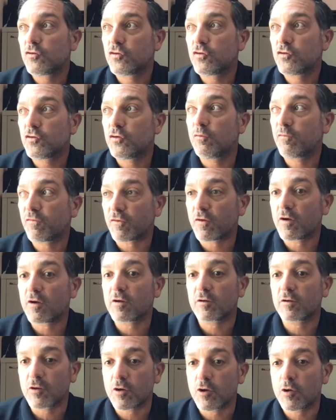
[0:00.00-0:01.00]
to
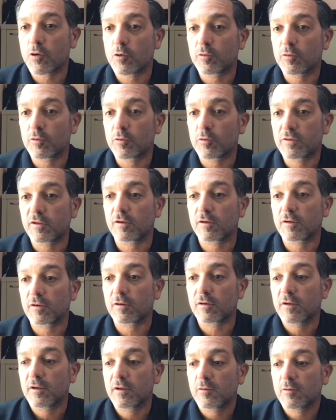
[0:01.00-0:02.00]
front load
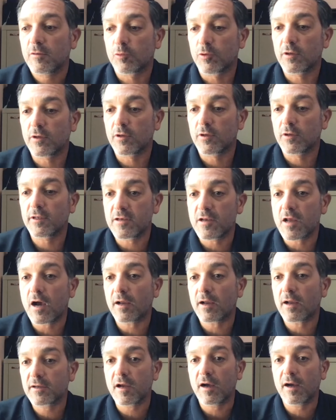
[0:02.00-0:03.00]
the
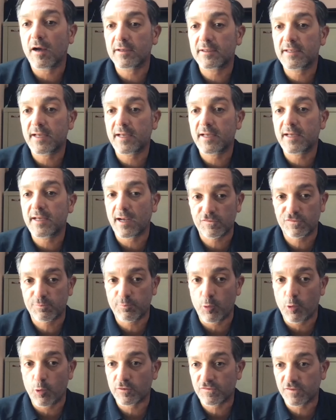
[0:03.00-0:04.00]
non-contact
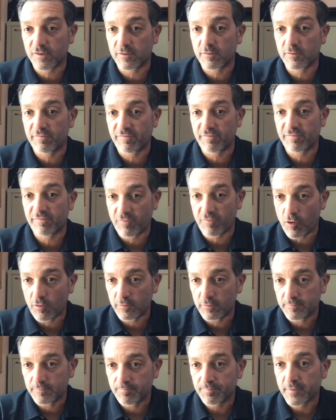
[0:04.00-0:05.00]
sports in the
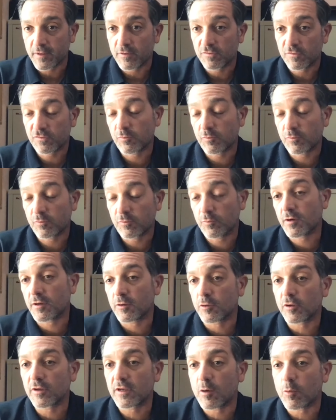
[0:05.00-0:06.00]
fall. So we're
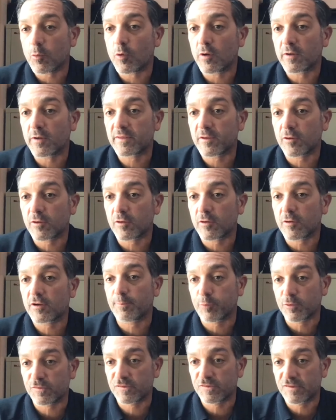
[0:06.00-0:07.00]
going to look at what they're
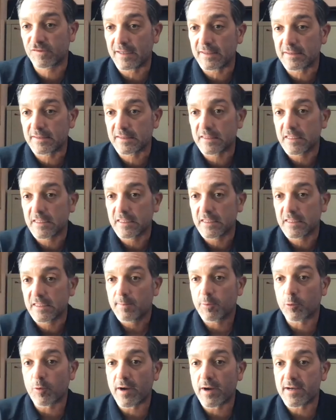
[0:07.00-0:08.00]
going to present.
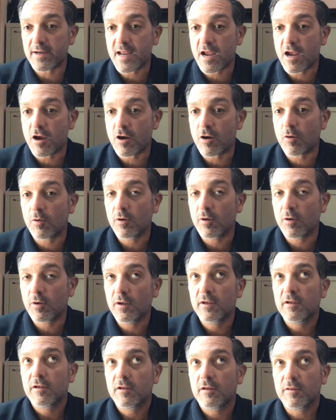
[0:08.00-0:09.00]
But right
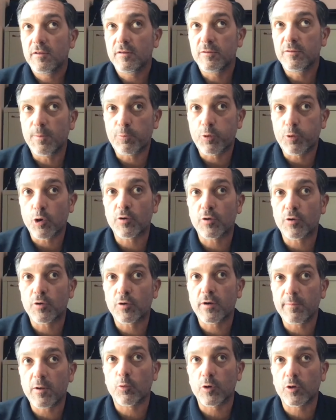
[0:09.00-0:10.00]
now, the
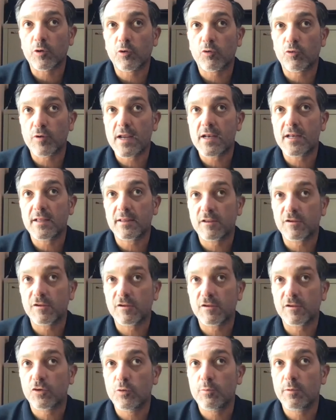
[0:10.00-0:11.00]
program that we're creating,
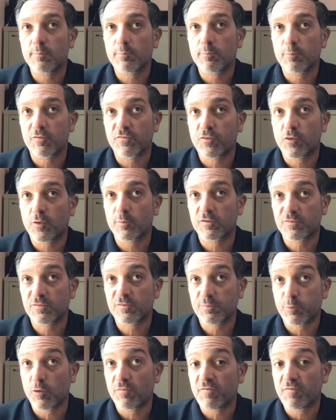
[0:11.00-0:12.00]
this human
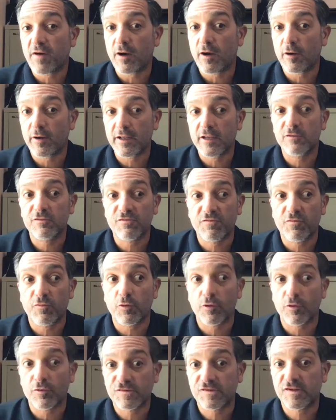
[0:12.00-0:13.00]
performance profile, is
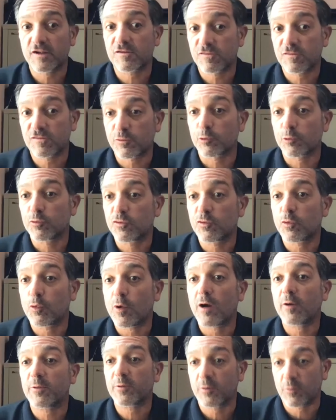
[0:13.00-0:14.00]
for 6th
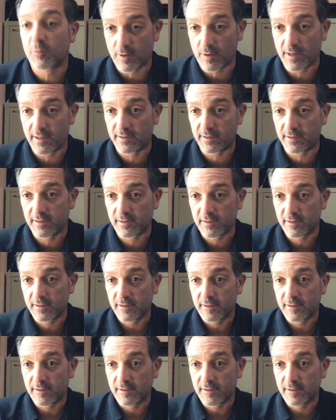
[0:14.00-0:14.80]
through 12th grade.